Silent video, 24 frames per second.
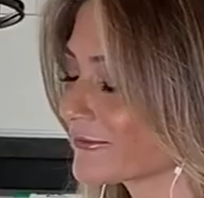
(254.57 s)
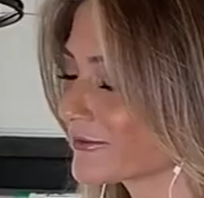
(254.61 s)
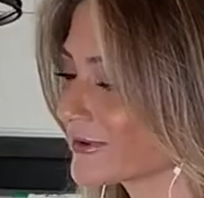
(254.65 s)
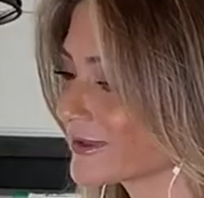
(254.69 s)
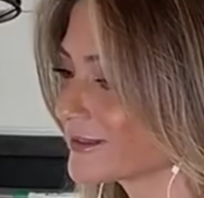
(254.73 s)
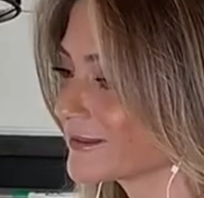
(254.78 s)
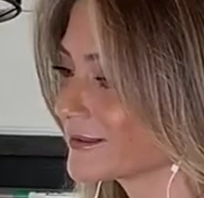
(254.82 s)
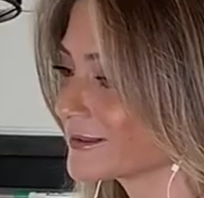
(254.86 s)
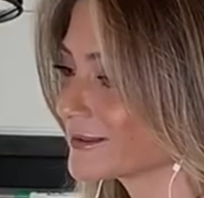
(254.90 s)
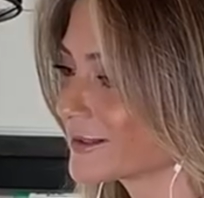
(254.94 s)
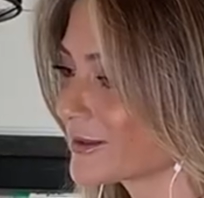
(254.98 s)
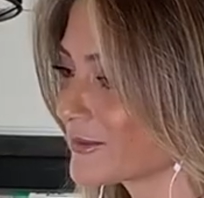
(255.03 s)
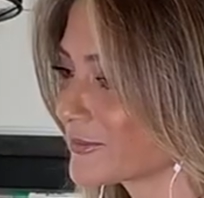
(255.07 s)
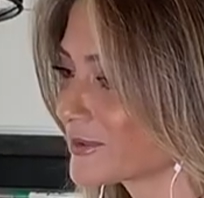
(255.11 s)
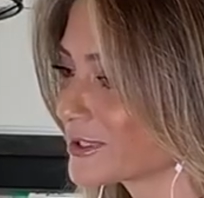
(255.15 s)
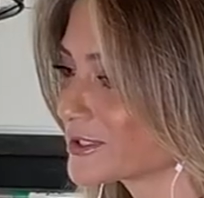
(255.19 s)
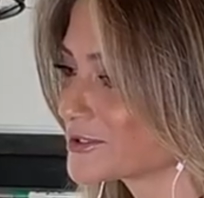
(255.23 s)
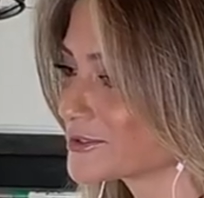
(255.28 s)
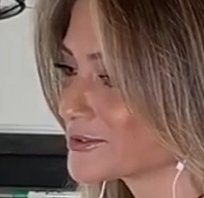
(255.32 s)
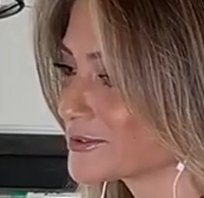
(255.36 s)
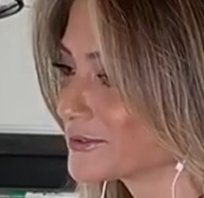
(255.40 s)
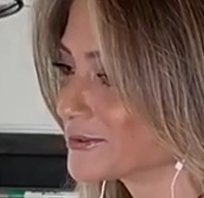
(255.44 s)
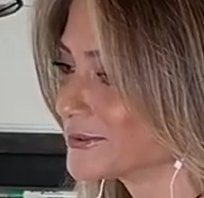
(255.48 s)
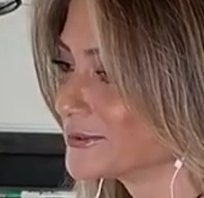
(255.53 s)
from everything
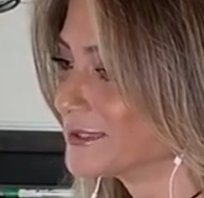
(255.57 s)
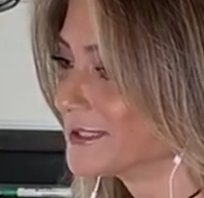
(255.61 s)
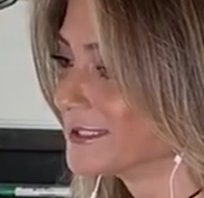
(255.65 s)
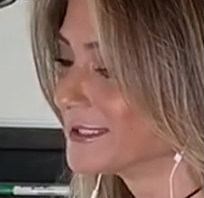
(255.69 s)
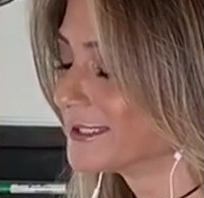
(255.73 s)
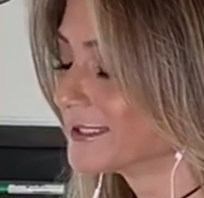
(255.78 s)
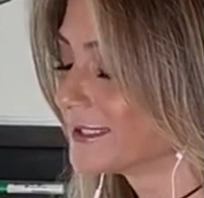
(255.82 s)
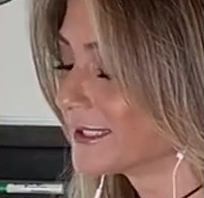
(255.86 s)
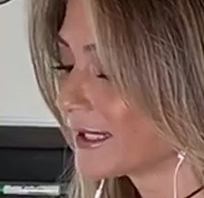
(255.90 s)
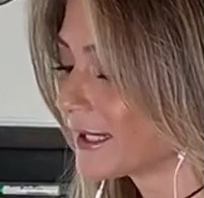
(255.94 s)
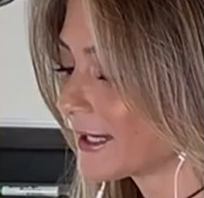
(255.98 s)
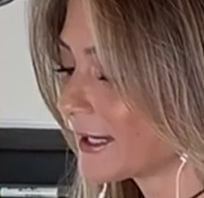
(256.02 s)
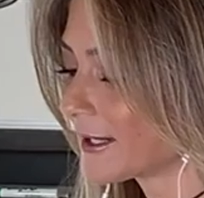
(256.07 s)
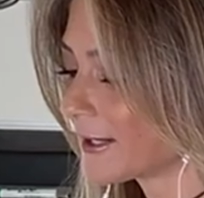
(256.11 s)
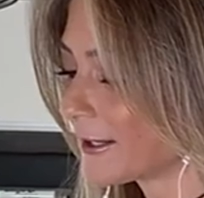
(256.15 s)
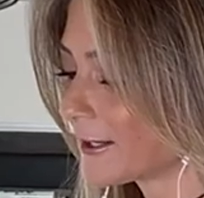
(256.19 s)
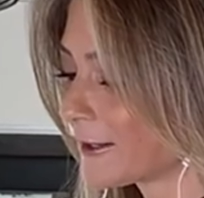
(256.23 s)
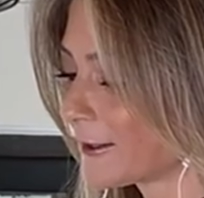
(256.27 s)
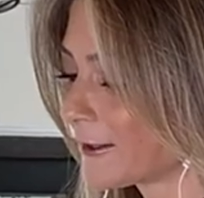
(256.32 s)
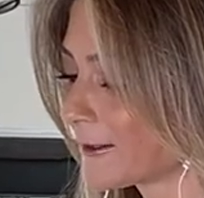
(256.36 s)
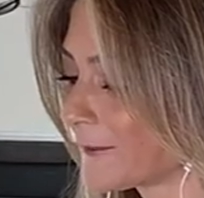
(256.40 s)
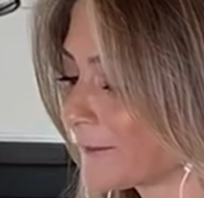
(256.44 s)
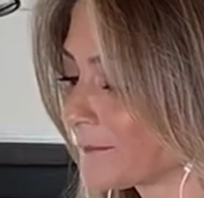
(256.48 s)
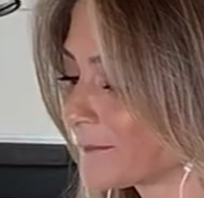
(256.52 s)
that we do
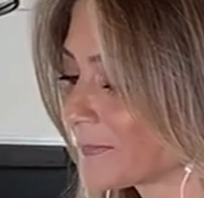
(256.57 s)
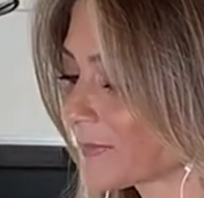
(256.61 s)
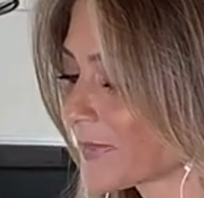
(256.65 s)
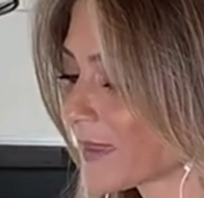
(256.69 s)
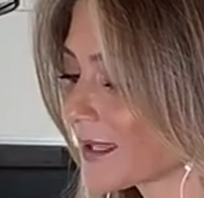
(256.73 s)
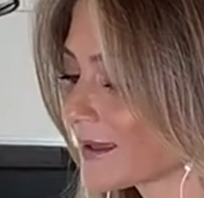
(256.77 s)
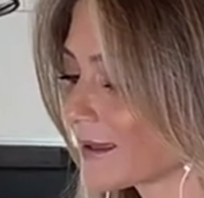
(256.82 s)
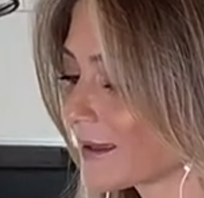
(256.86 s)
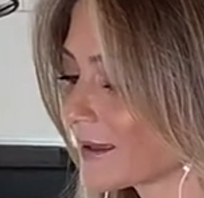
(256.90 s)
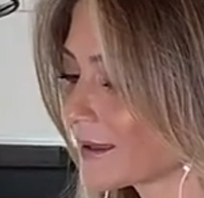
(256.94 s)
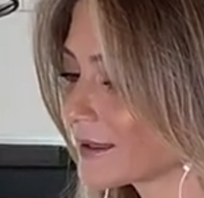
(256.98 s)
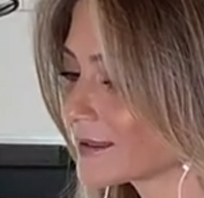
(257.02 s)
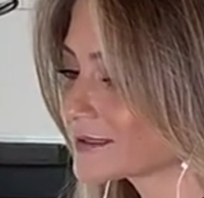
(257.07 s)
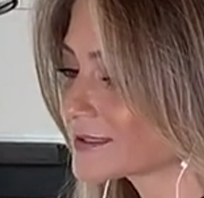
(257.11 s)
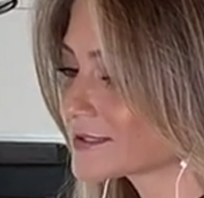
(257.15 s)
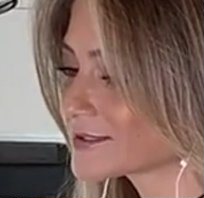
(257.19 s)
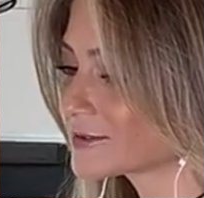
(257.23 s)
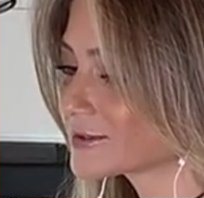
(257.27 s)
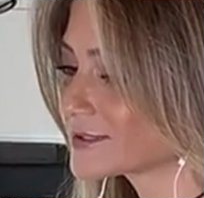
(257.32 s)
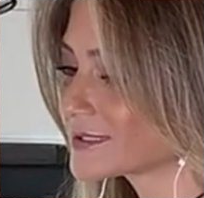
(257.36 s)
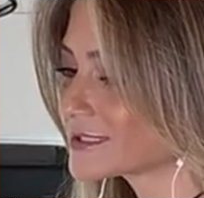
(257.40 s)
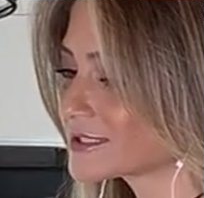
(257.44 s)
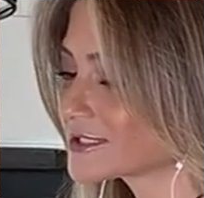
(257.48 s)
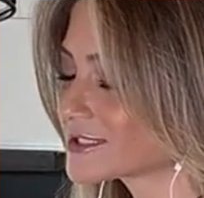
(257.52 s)
yeah. um,
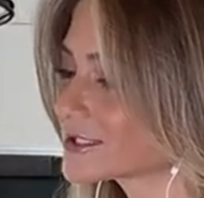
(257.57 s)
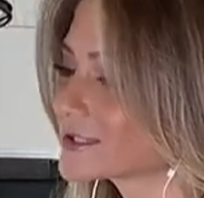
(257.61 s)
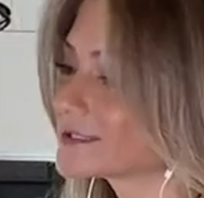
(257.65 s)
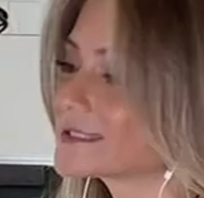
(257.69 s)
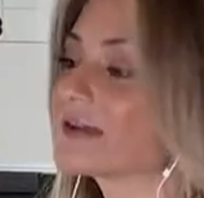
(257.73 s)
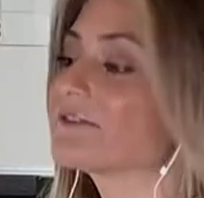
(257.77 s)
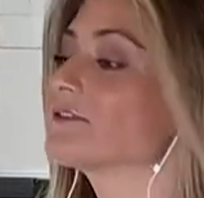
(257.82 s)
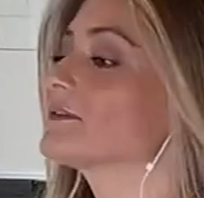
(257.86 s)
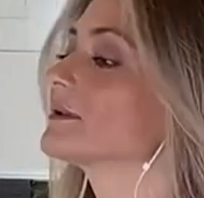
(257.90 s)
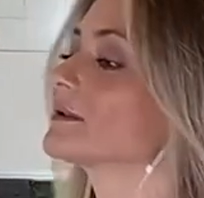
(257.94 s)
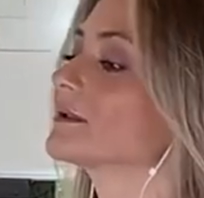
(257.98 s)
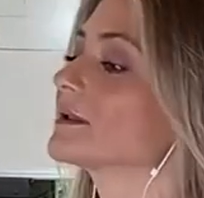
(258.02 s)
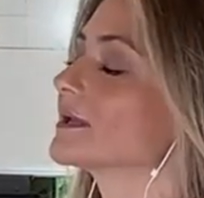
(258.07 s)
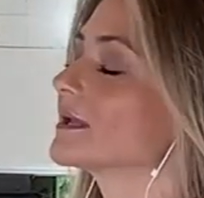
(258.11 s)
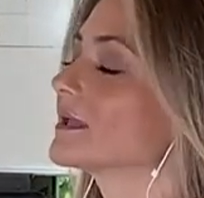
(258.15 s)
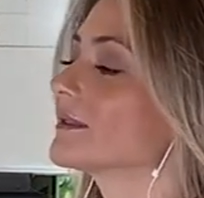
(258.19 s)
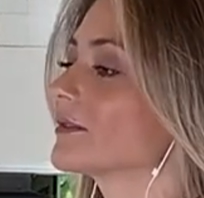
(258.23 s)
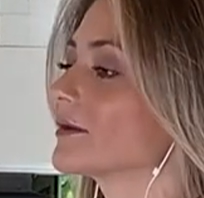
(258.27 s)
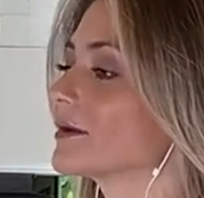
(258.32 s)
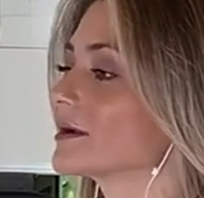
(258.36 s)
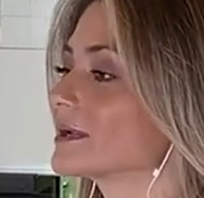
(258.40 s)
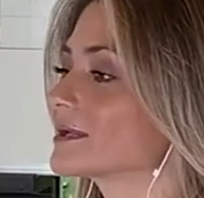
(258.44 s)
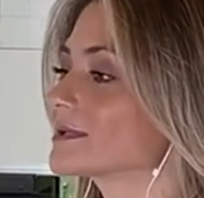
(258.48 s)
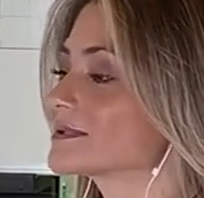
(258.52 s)
uh, so so
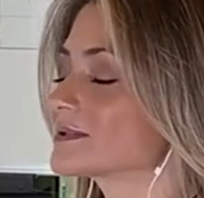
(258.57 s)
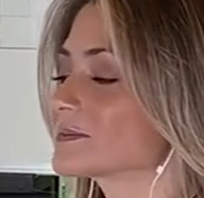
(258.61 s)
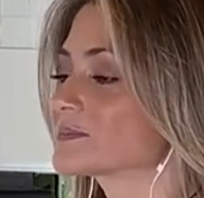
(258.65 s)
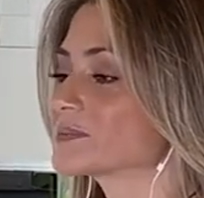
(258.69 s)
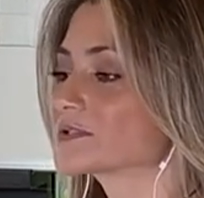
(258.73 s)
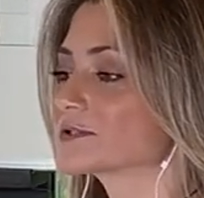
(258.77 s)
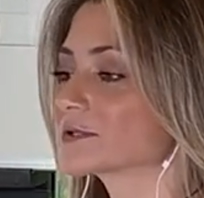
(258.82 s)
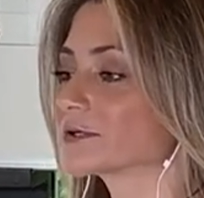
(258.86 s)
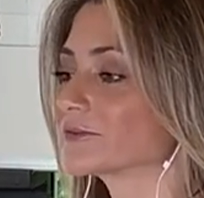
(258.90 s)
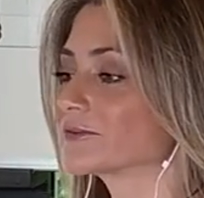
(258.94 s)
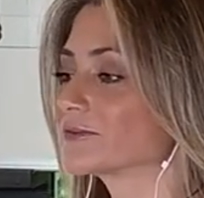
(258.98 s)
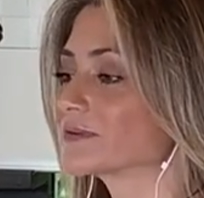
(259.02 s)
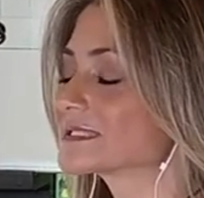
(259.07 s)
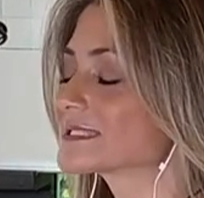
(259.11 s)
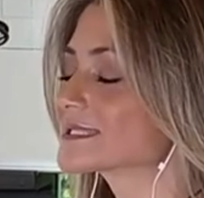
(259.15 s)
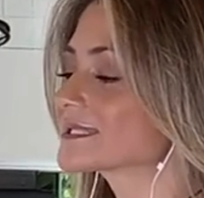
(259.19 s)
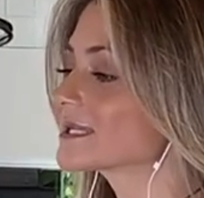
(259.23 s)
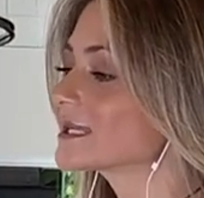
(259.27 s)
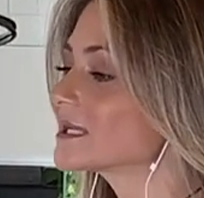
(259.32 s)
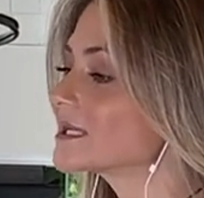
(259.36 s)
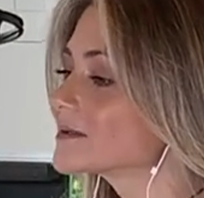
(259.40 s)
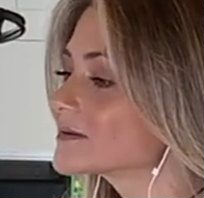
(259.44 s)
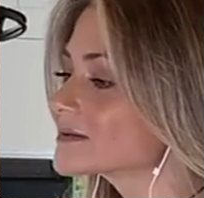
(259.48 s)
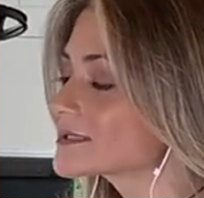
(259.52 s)
definitely there is some sort of
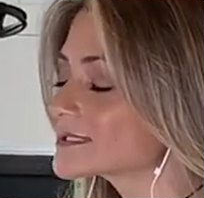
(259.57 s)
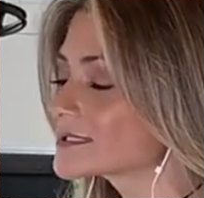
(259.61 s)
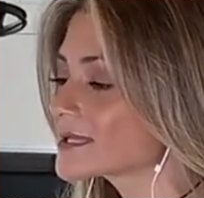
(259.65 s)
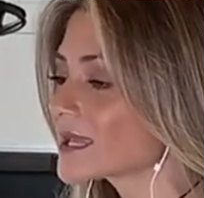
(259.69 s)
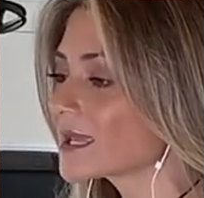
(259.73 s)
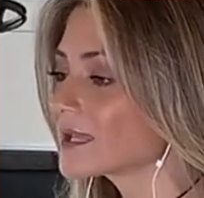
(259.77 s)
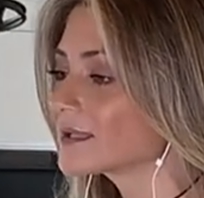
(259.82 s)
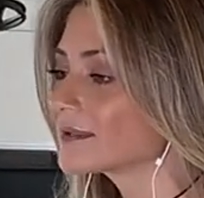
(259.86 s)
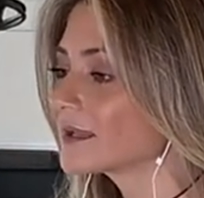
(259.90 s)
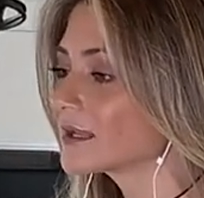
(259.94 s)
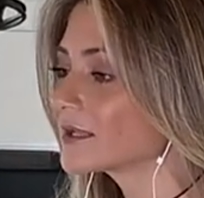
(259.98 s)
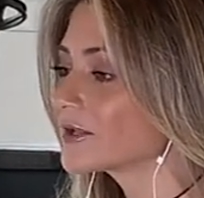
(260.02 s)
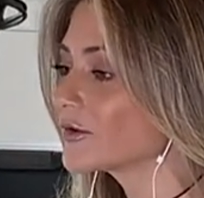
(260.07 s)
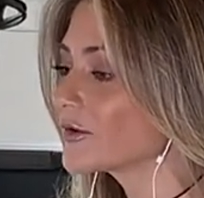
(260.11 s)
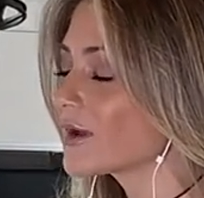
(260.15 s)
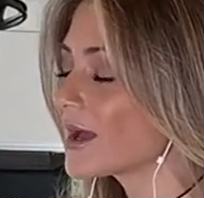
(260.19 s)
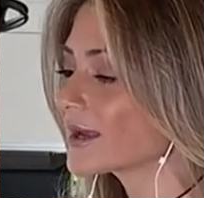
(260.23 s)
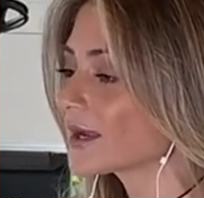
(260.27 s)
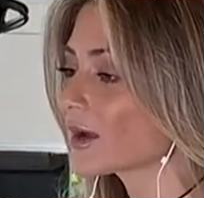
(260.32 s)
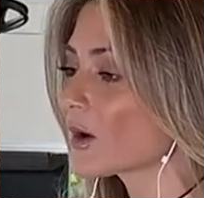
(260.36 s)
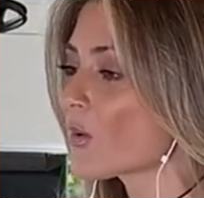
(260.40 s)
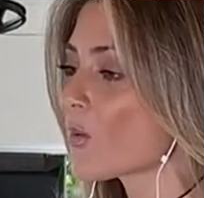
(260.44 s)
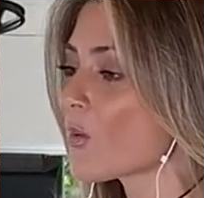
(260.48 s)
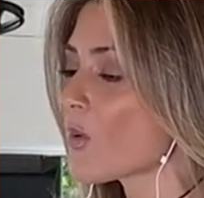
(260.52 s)
skill set that
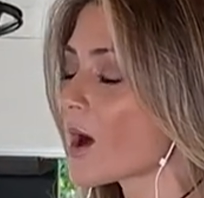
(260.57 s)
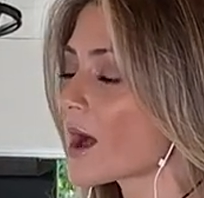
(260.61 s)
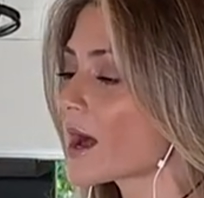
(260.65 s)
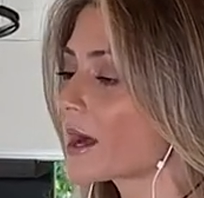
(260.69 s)
you had